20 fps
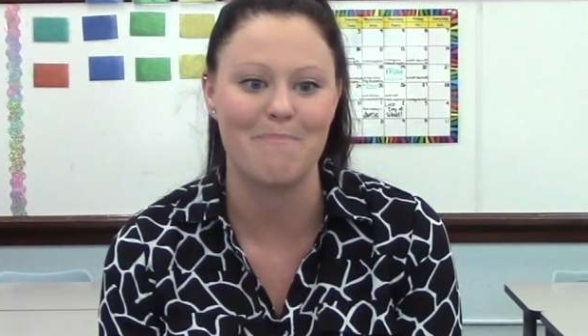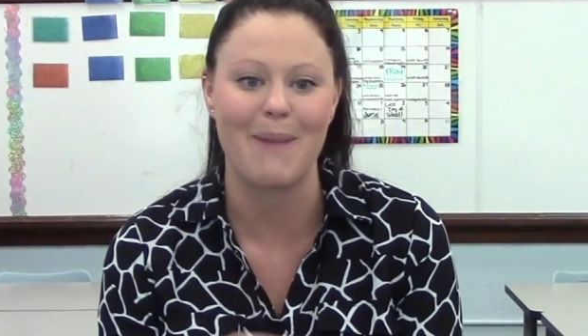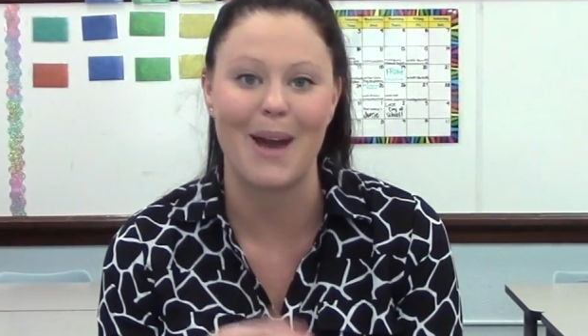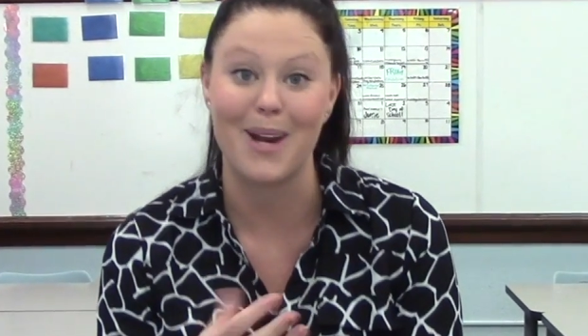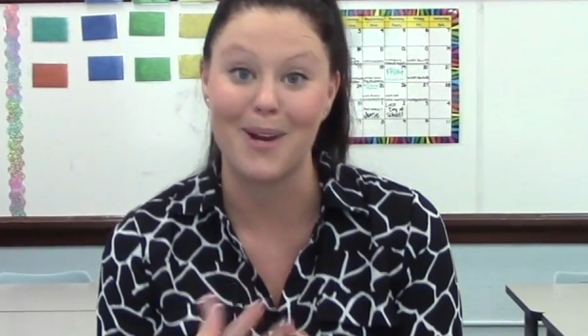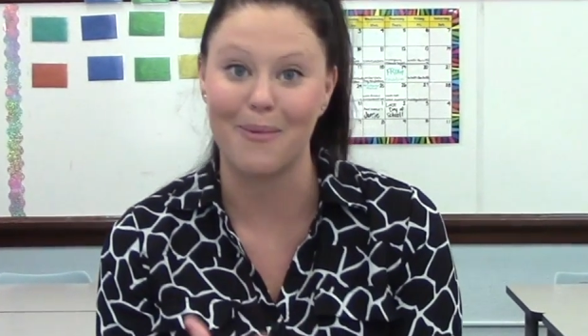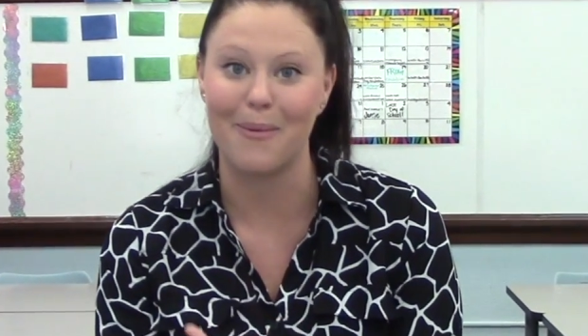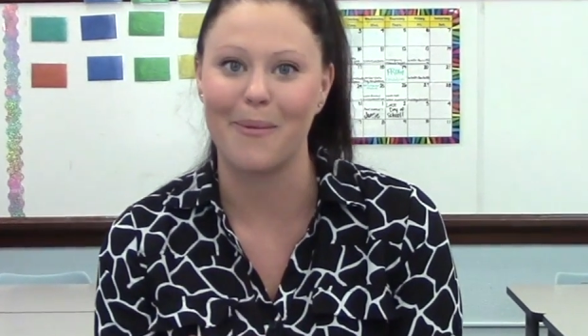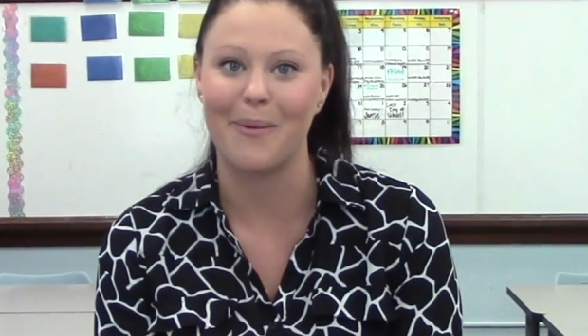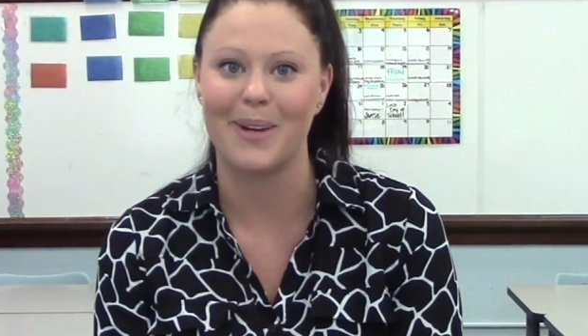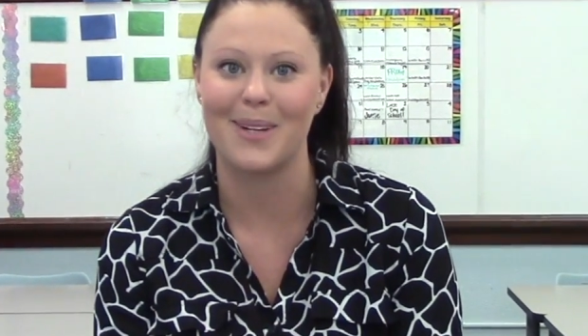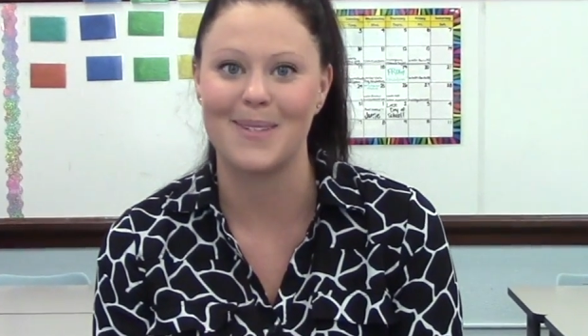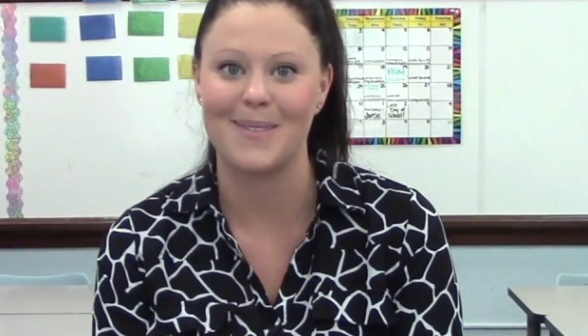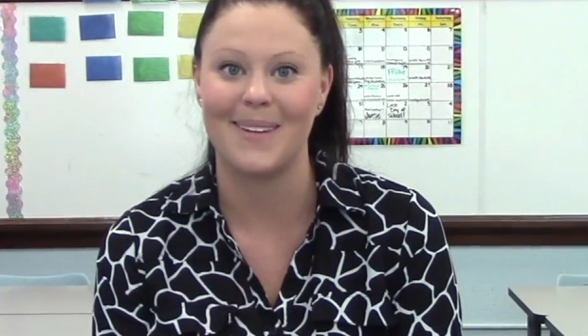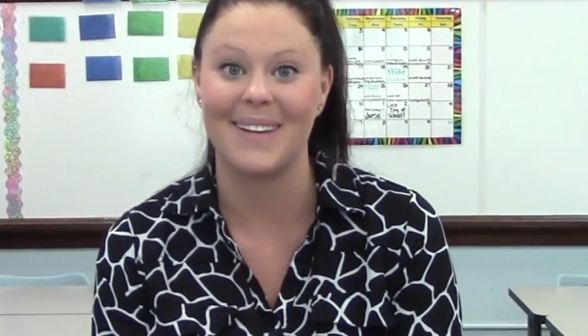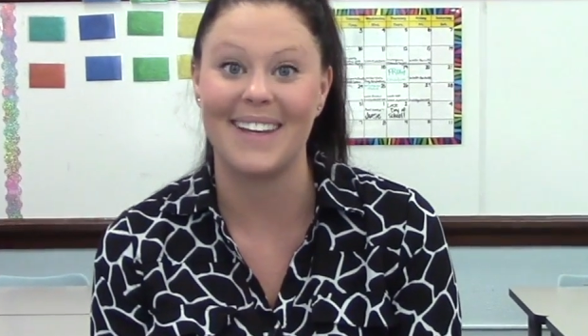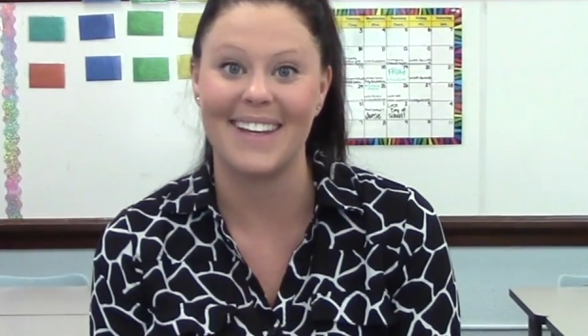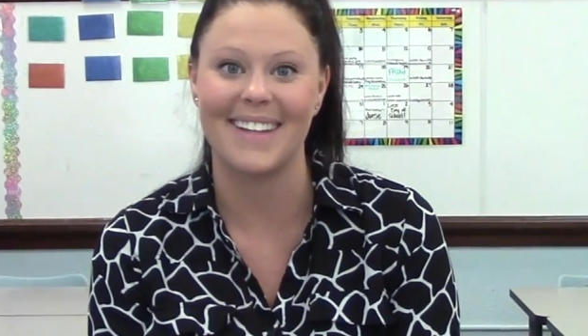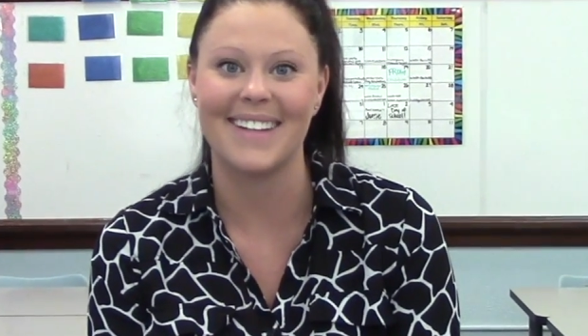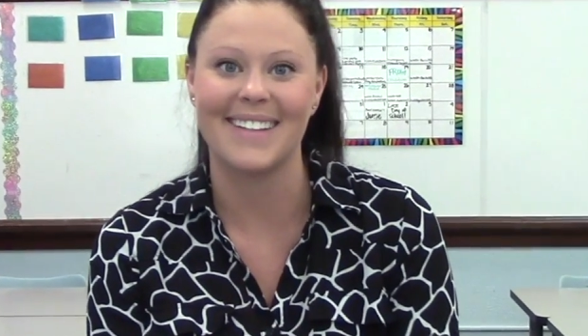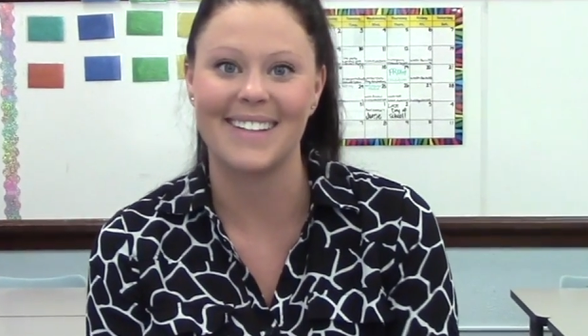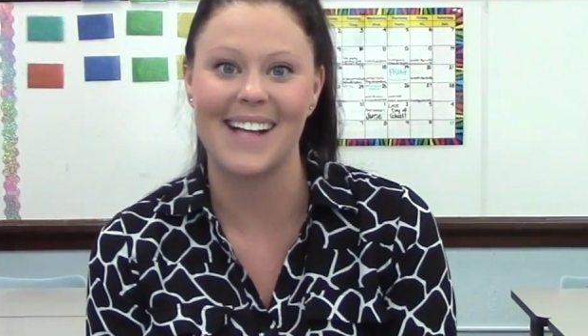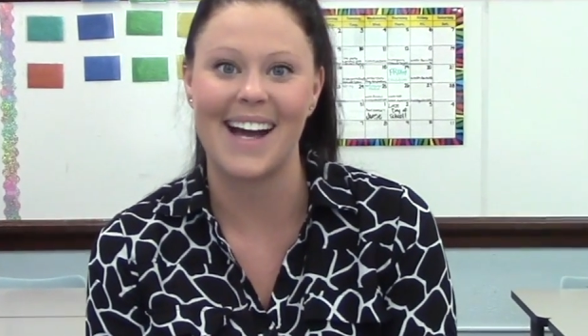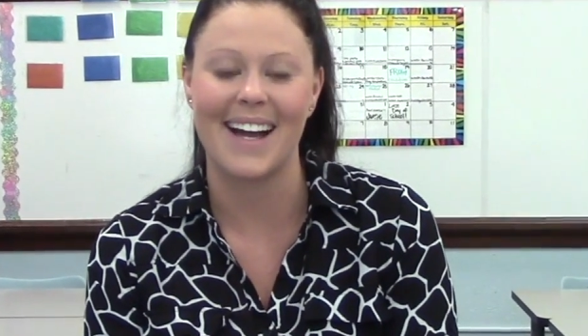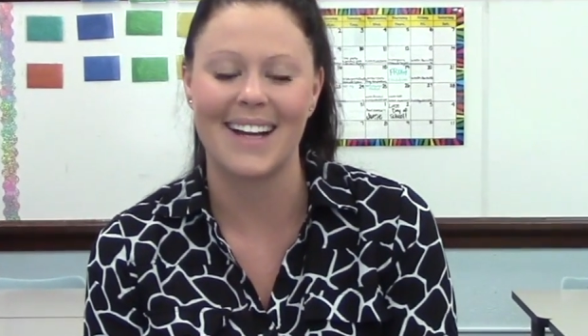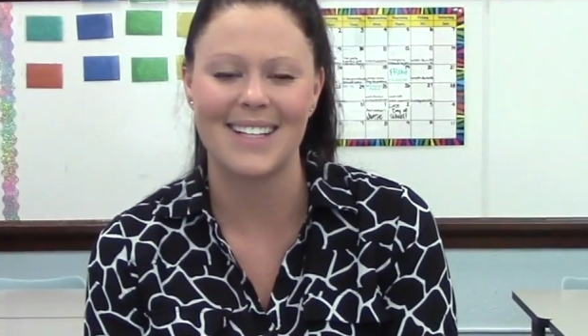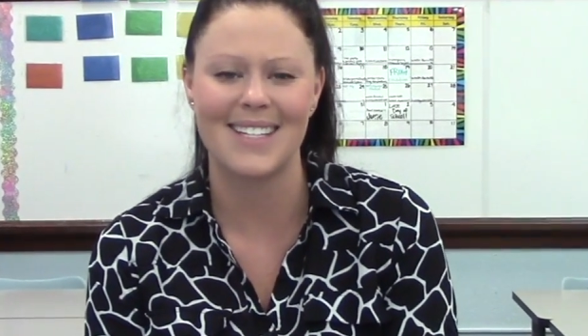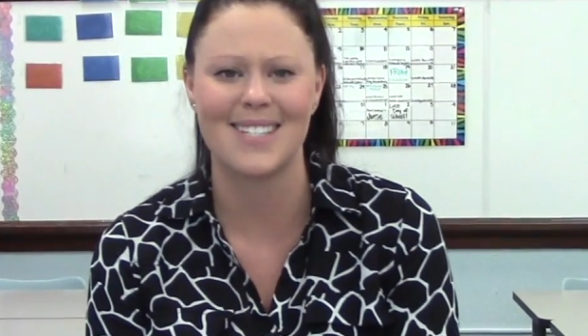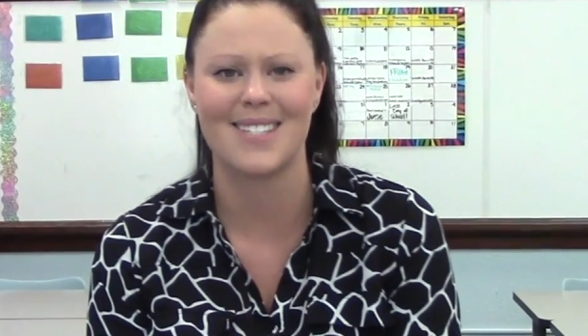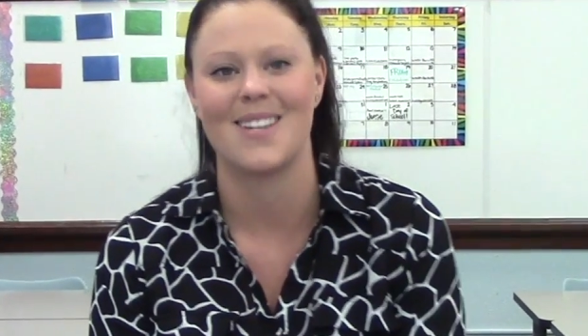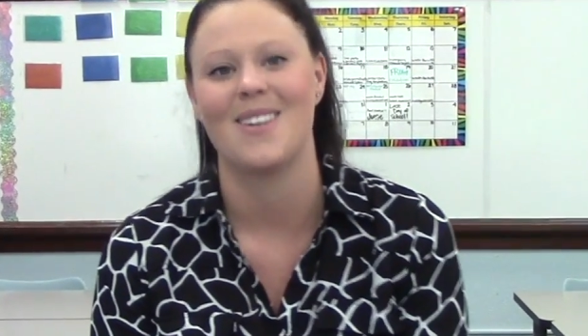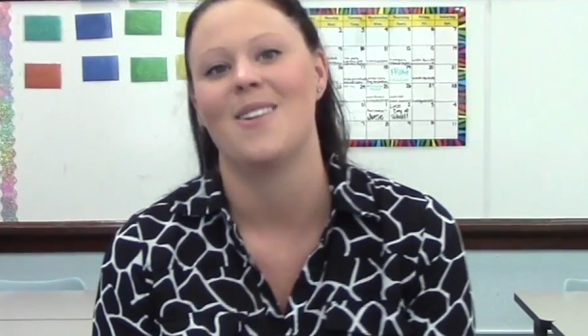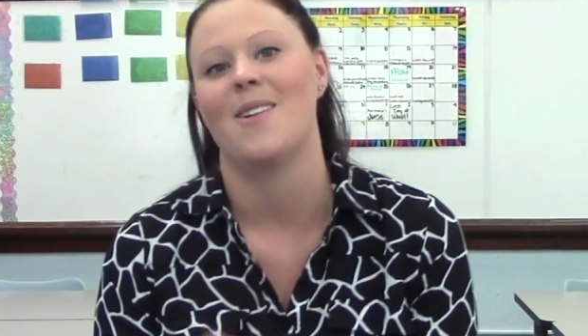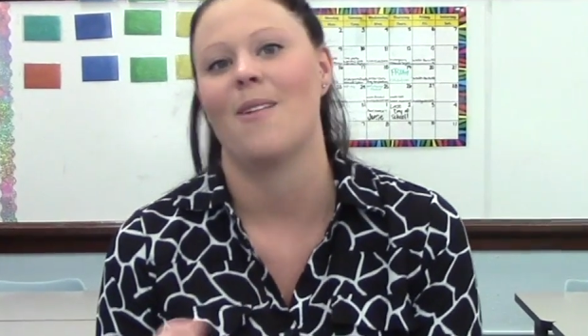better what we were doing in class